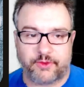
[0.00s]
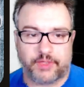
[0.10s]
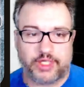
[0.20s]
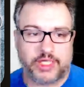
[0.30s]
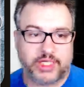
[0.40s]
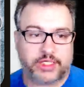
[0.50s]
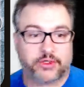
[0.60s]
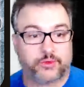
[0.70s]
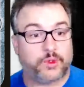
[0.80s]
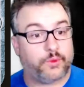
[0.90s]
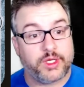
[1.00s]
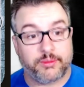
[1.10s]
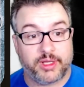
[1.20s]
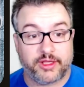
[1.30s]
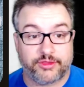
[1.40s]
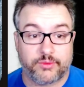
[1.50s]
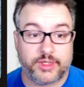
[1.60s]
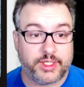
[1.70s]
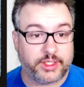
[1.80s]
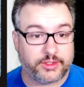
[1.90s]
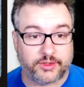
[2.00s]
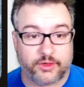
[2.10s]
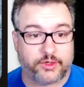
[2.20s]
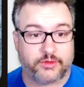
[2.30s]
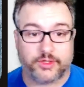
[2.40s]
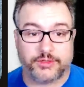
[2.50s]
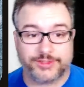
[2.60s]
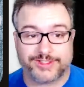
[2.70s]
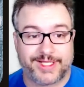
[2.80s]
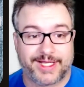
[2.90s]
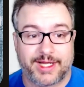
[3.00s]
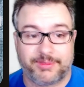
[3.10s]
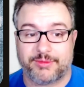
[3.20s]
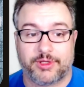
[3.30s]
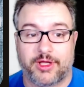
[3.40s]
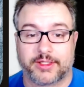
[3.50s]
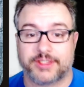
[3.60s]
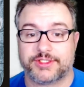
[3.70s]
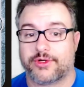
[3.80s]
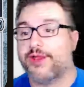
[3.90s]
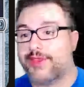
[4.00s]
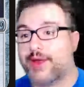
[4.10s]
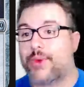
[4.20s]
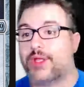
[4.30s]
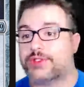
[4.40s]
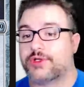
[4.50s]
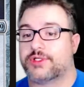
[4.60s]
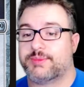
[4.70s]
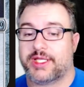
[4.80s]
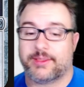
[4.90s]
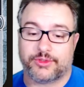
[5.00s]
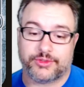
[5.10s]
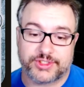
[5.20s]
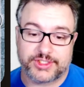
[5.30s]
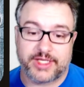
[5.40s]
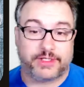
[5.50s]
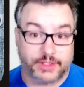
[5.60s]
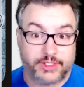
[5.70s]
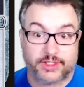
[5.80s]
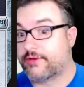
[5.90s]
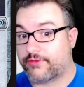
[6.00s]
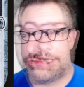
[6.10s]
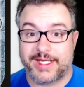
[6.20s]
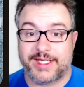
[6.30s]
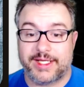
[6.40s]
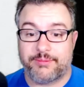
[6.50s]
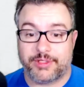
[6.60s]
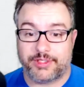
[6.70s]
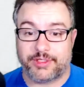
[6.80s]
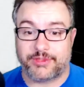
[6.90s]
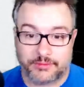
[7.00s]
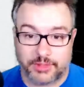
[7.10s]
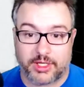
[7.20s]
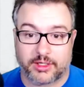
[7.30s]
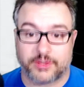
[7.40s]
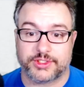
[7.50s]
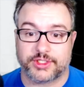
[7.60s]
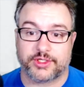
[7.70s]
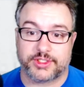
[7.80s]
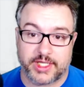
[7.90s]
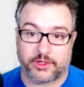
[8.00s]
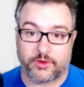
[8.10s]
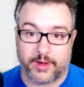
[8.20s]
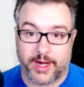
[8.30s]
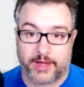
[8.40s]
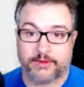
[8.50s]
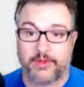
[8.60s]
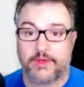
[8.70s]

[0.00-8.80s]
Key in here to where we can pay 3 and the target creature just cannot be blocked this turn. That way it's going to be able to save Delina from any potential blockers that could take her out.